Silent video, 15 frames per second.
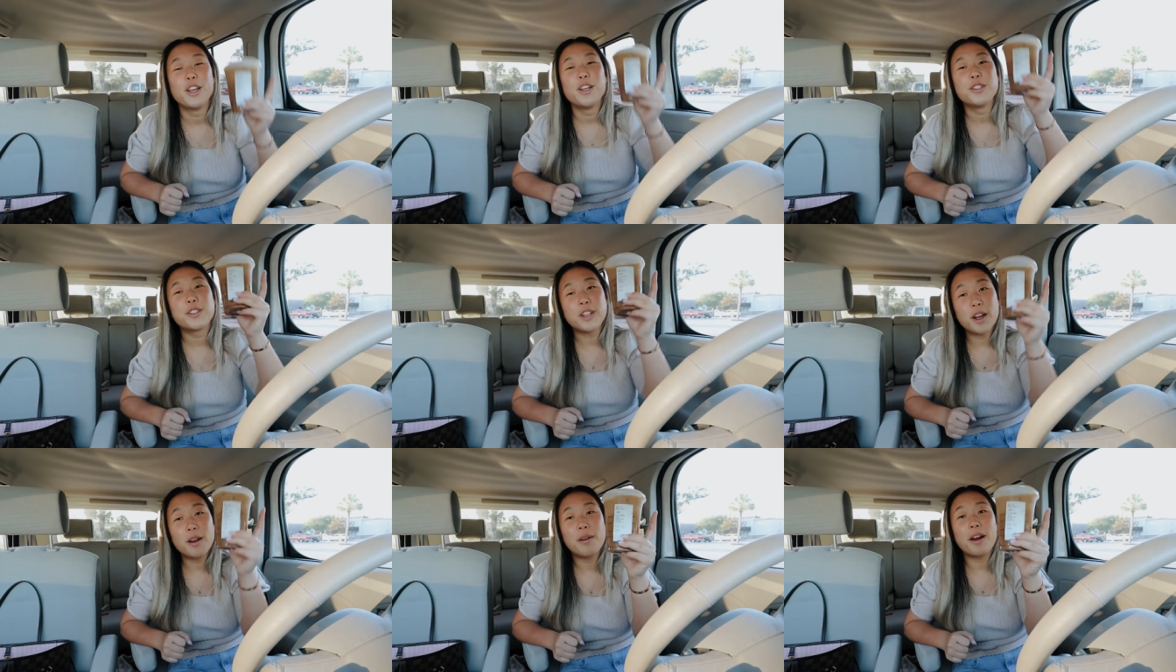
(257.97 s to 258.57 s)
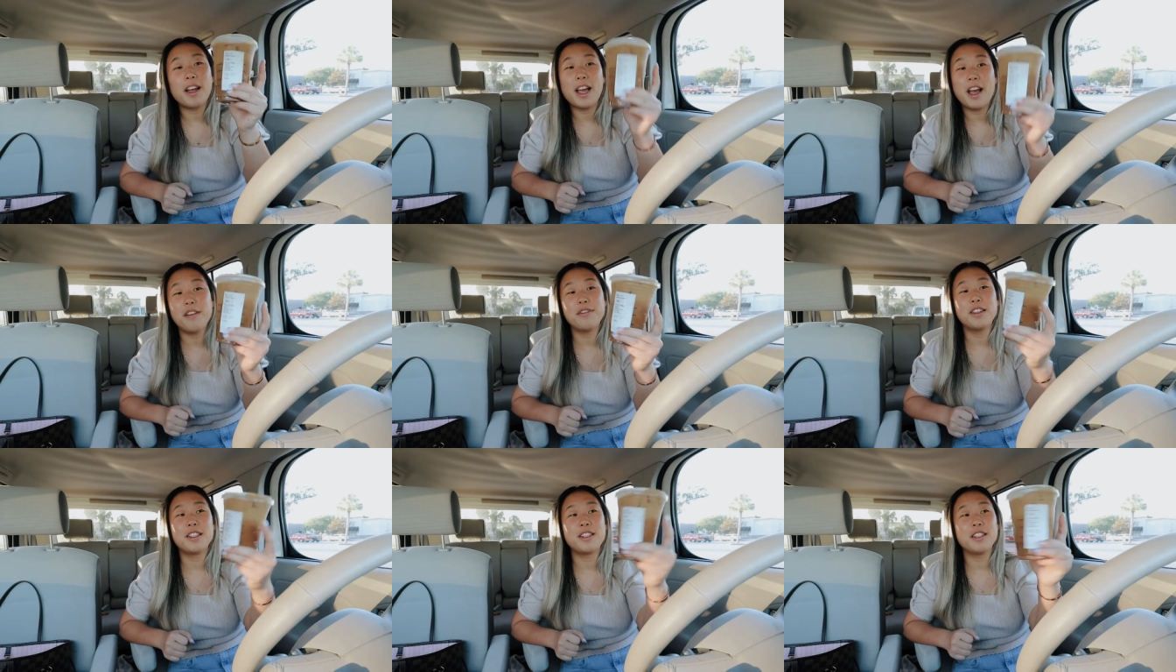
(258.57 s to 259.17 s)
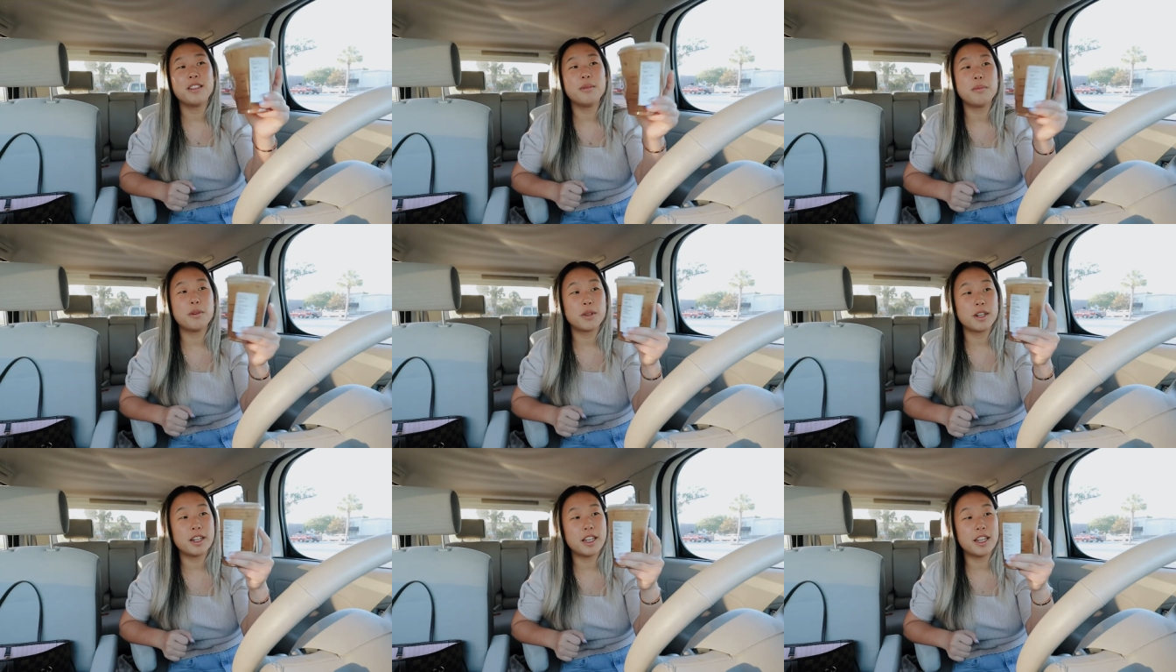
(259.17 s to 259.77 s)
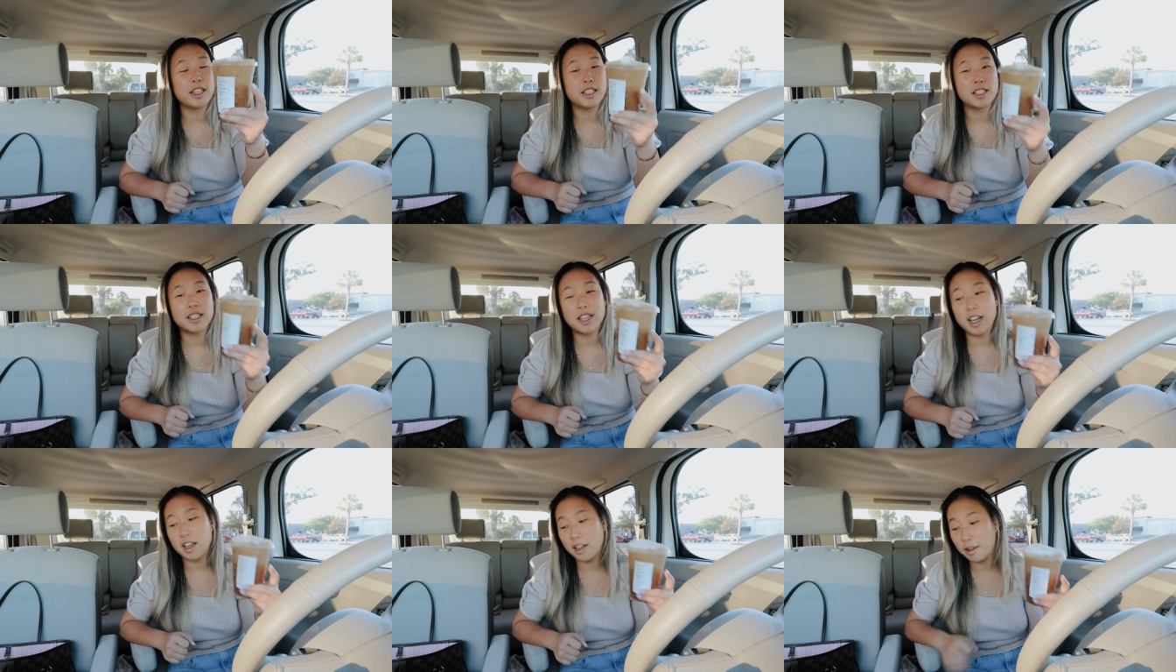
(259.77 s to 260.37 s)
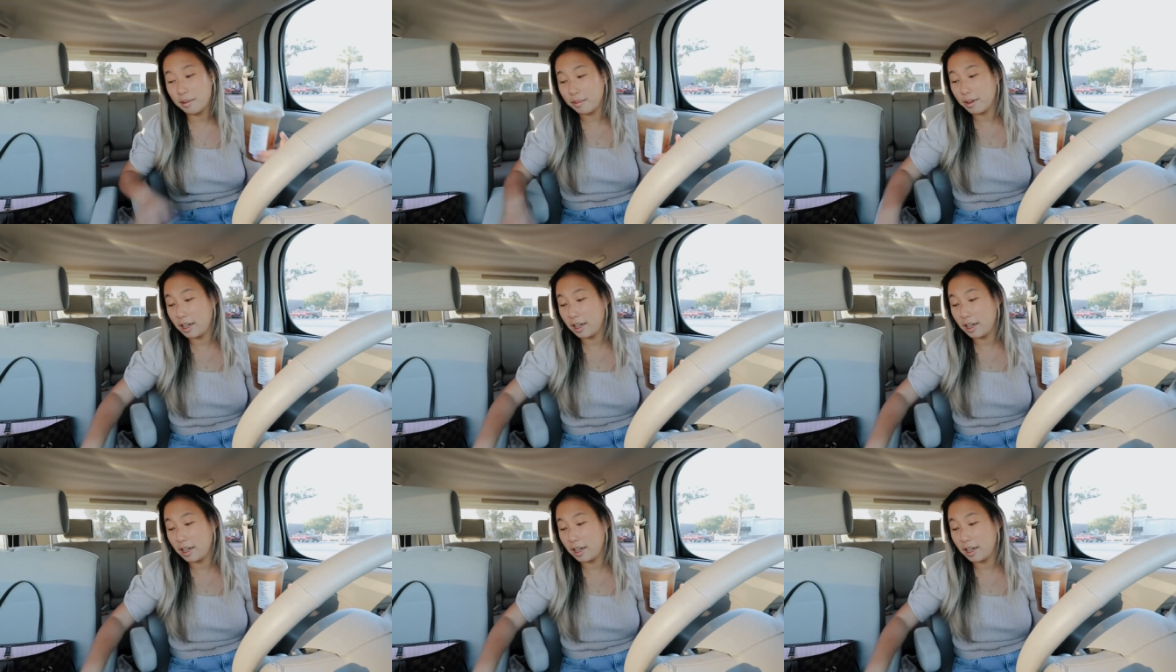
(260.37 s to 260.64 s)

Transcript: so i have this in the mornings um,